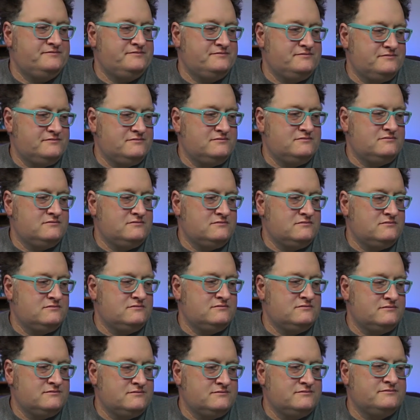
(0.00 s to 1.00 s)

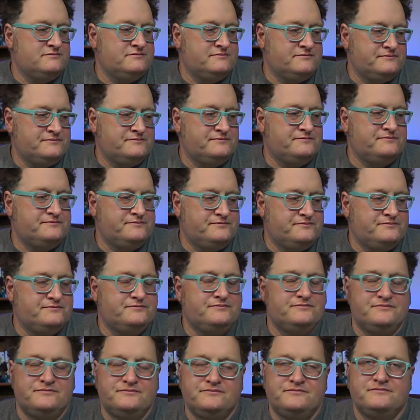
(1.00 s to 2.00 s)

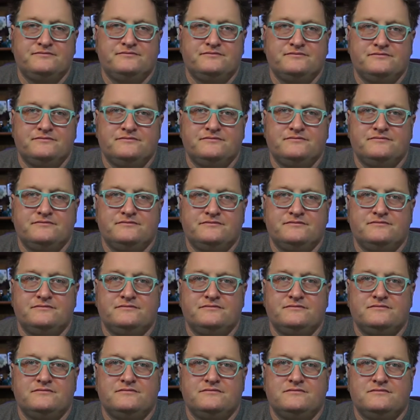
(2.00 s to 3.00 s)

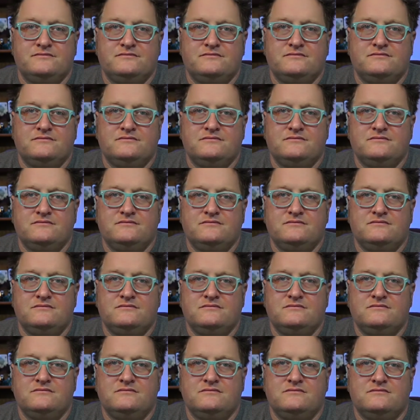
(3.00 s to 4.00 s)

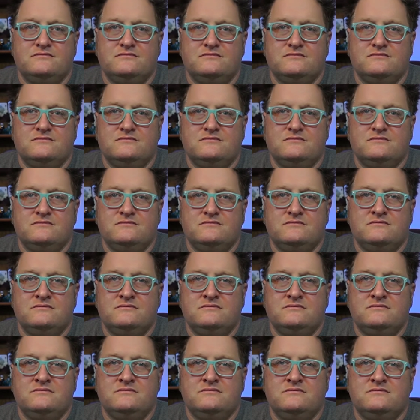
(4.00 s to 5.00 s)

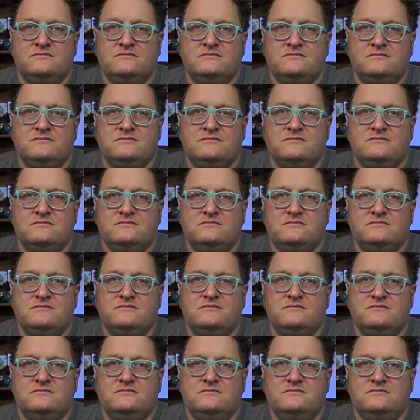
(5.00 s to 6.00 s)

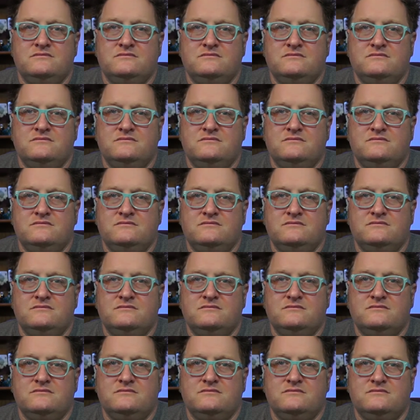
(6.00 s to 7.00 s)

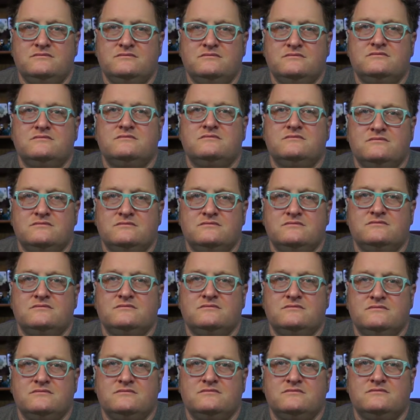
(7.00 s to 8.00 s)
(not speaking)